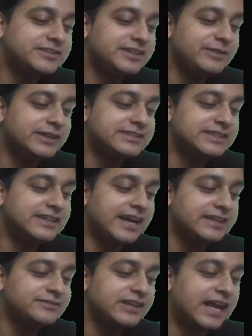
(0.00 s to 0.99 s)
CBSE
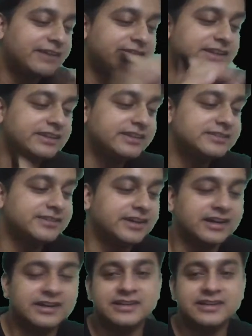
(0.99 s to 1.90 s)
guys, we'll have it in this year.